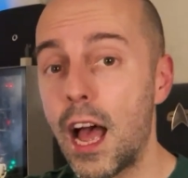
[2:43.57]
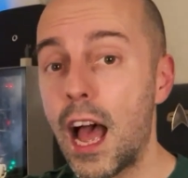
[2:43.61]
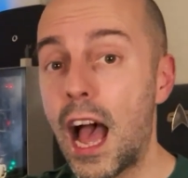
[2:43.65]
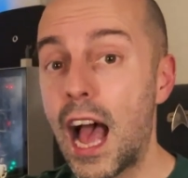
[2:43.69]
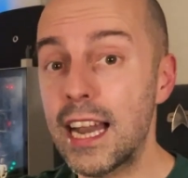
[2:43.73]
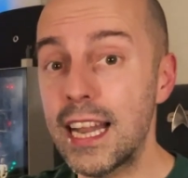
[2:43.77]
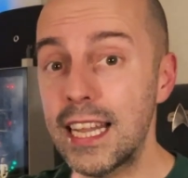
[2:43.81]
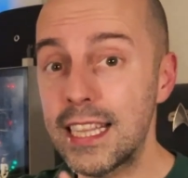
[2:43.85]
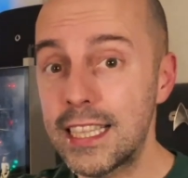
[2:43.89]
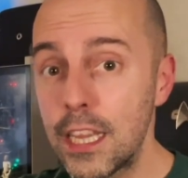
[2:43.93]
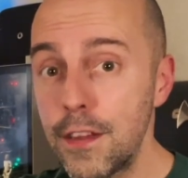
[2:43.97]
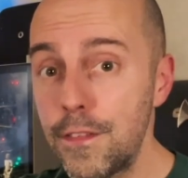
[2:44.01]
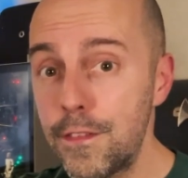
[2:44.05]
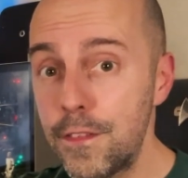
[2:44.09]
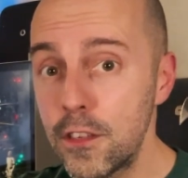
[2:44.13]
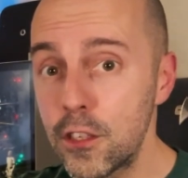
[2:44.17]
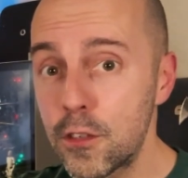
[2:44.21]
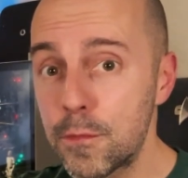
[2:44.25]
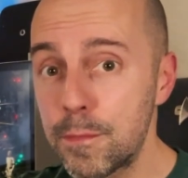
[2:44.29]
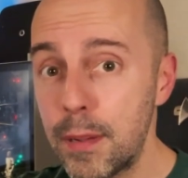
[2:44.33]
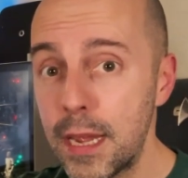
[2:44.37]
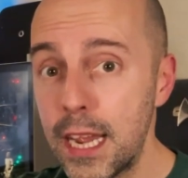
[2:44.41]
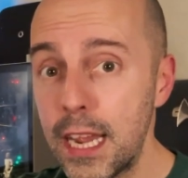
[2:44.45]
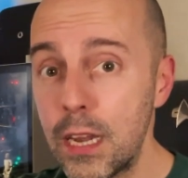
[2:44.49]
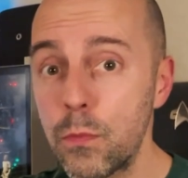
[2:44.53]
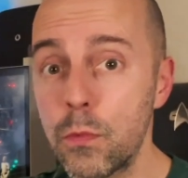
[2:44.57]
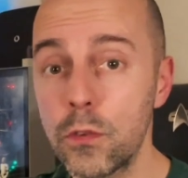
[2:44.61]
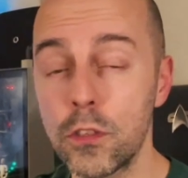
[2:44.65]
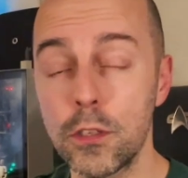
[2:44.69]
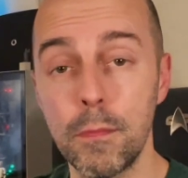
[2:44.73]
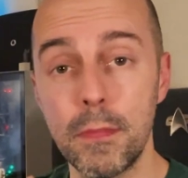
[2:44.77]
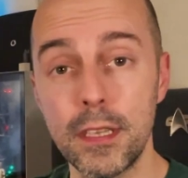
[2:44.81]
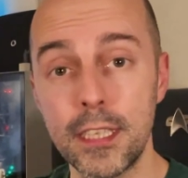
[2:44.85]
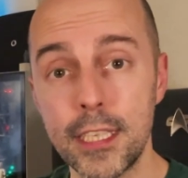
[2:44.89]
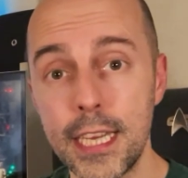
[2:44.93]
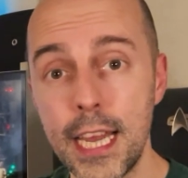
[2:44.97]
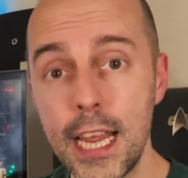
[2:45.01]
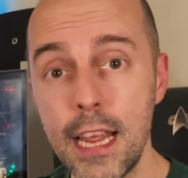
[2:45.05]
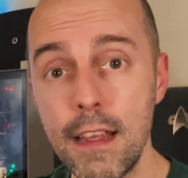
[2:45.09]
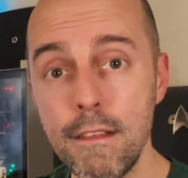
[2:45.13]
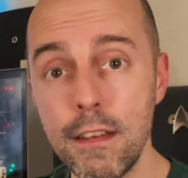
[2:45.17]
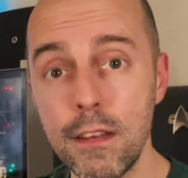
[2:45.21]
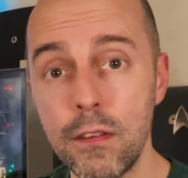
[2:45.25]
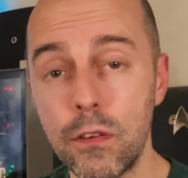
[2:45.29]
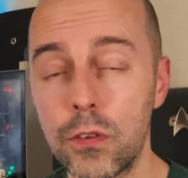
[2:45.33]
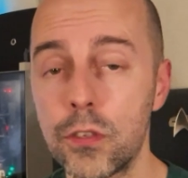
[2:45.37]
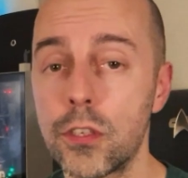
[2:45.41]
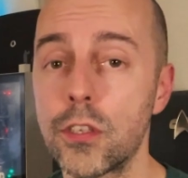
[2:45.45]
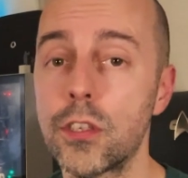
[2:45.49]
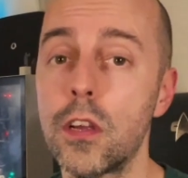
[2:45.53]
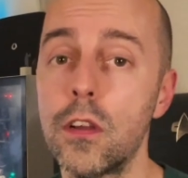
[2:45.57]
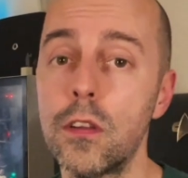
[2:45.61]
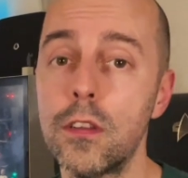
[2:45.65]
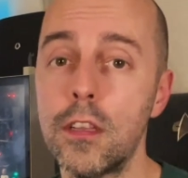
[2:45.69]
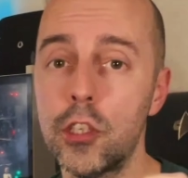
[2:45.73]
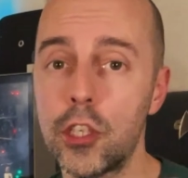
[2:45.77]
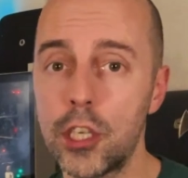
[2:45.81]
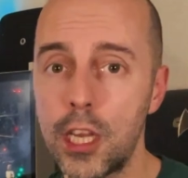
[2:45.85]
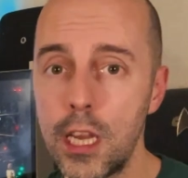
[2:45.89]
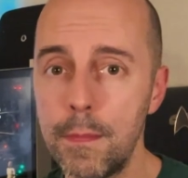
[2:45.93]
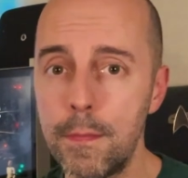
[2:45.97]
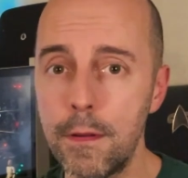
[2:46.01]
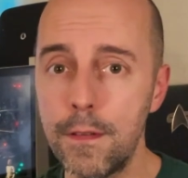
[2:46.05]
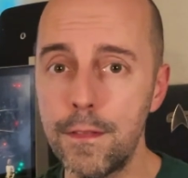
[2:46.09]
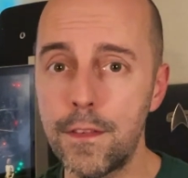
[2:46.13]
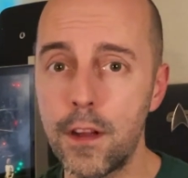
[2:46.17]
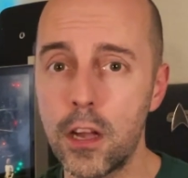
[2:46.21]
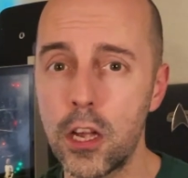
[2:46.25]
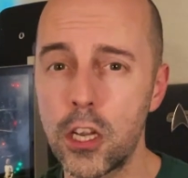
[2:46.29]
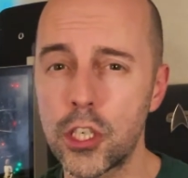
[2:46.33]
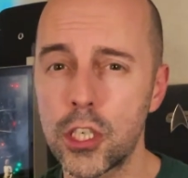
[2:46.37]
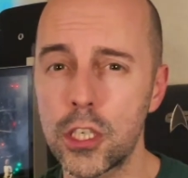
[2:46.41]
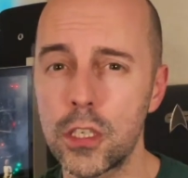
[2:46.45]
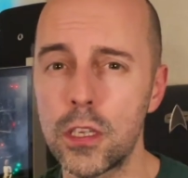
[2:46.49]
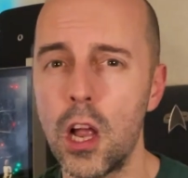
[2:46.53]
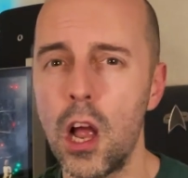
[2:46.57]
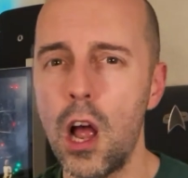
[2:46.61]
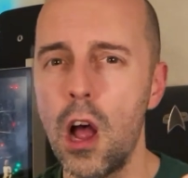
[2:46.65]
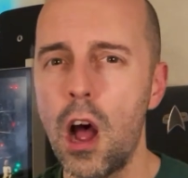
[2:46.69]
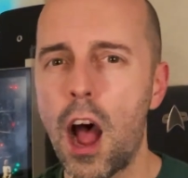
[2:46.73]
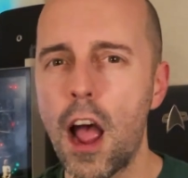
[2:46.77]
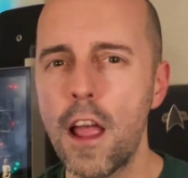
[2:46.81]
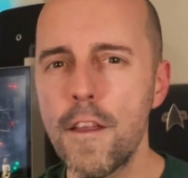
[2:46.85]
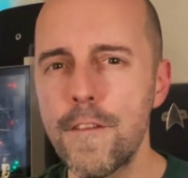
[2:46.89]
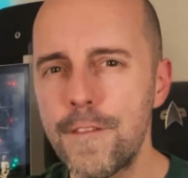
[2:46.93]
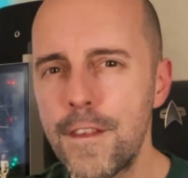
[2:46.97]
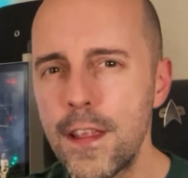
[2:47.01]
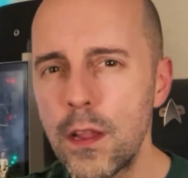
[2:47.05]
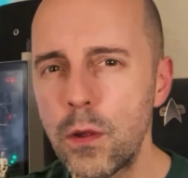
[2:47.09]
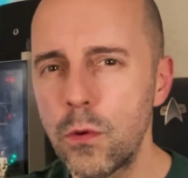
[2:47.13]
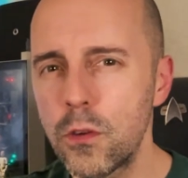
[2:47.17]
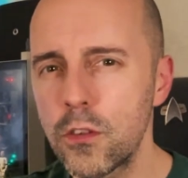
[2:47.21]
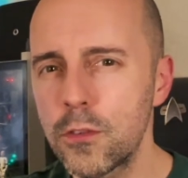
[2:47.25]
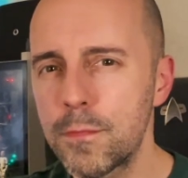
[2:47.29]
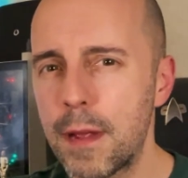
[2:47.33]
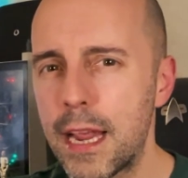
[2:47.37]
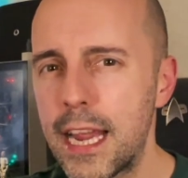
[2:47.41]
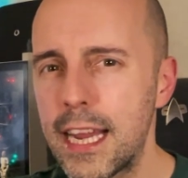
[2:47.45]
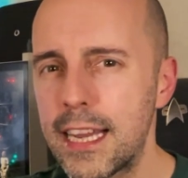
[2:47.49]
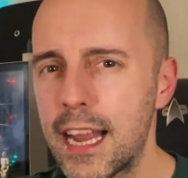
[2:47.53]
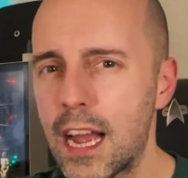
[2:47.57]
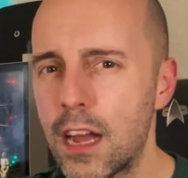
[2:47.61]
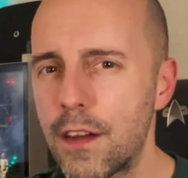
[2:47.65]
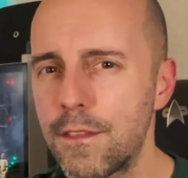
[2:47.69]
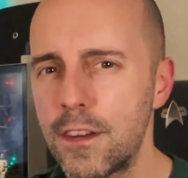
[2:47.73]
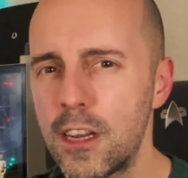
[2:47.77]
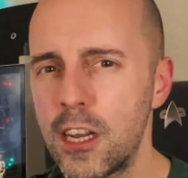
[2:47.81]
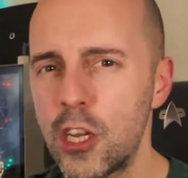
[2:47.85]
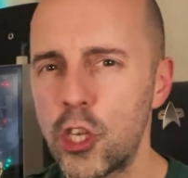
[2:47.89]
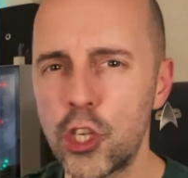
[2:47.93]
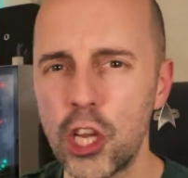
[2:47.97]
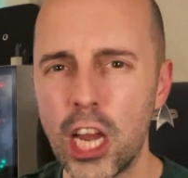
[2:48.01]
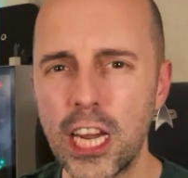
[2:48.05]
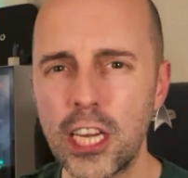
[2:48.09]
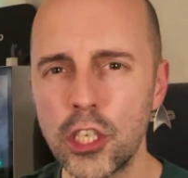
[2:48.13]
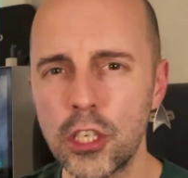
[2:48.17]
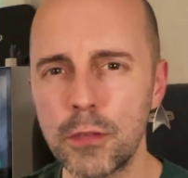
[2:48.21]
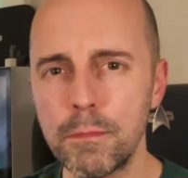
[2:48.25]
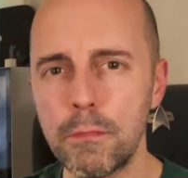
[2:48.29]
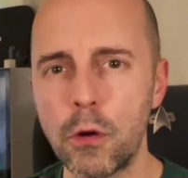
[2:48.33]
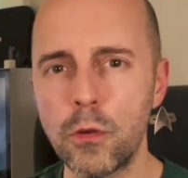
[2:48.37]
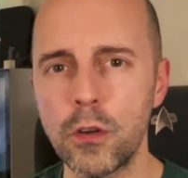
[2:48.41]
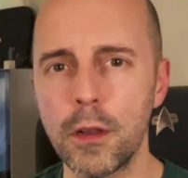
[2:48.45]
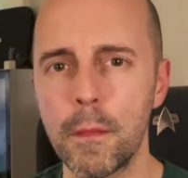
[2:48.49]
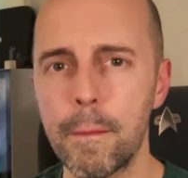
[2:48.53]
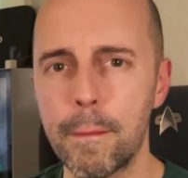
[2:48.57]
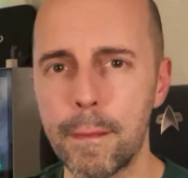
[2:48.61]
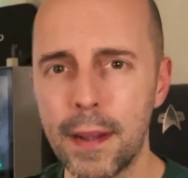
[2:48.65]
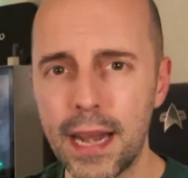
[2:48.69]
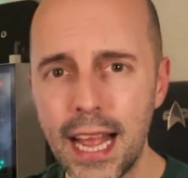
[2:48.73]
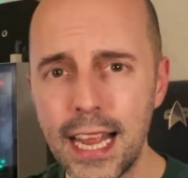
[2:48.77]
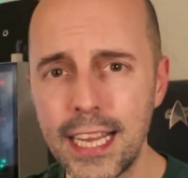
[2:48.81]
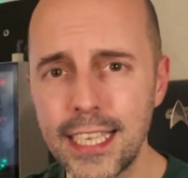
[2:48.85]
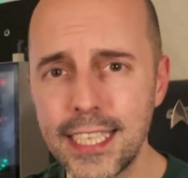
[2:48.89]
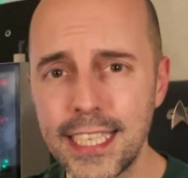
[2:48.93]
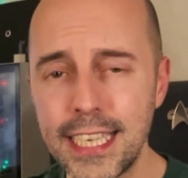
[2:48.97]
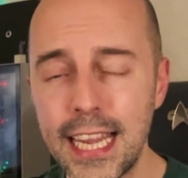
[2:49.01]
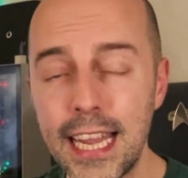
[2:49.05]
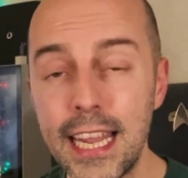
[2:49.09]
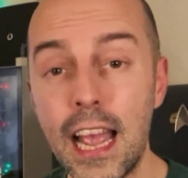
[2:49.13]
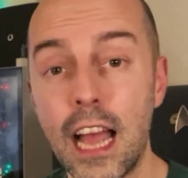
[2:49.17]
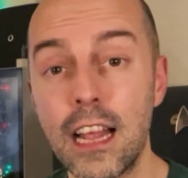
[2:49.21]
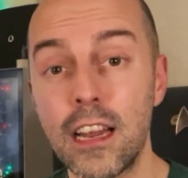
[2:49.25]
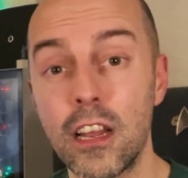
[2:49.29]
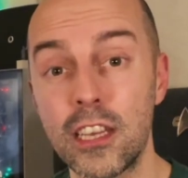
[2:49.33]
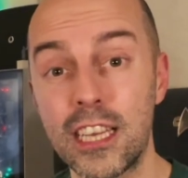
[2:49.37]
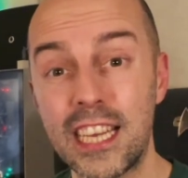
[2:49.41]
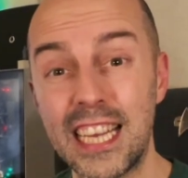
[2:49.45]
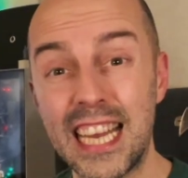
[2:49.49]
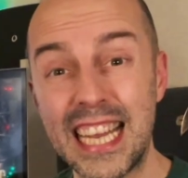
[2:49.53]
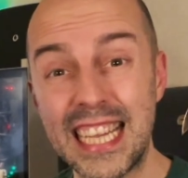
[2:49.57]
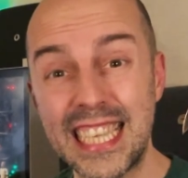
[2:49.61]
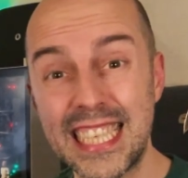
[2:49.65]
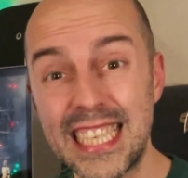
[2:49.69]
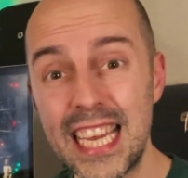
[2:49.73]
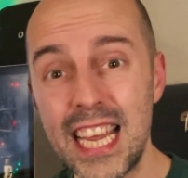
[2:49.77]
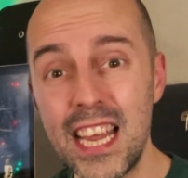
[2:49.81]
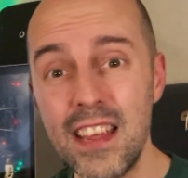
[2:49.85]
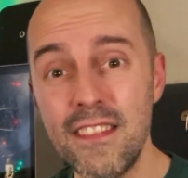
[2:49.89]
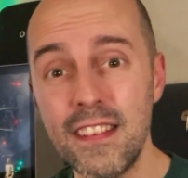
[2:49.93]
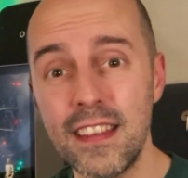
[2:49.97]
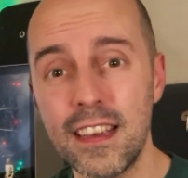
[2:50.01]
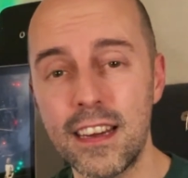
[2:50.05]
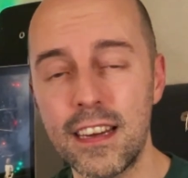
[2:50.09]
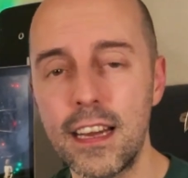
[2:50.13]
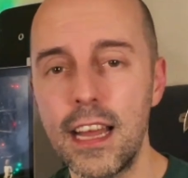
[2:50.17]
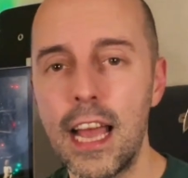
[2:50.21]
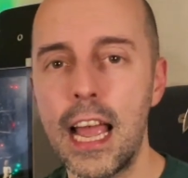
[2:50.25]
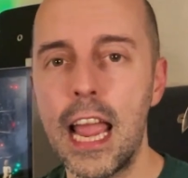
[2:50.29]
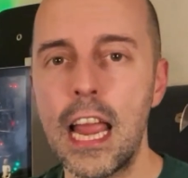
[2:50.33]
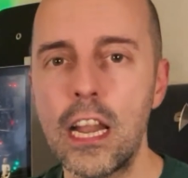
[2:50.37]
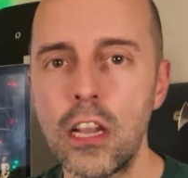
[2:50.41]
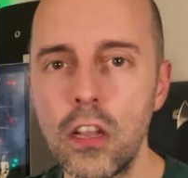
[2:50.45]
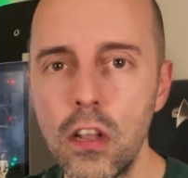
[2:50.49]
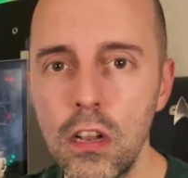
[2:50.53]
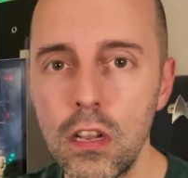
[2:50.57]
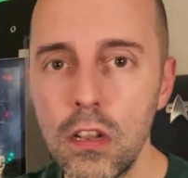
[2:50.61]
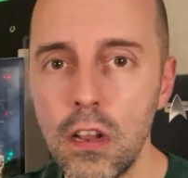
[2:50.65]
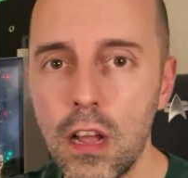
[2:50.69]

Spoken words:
And the difference being was the material. So the cheaper version, I think, was made out of an injection molded plastic, and on the interior it looked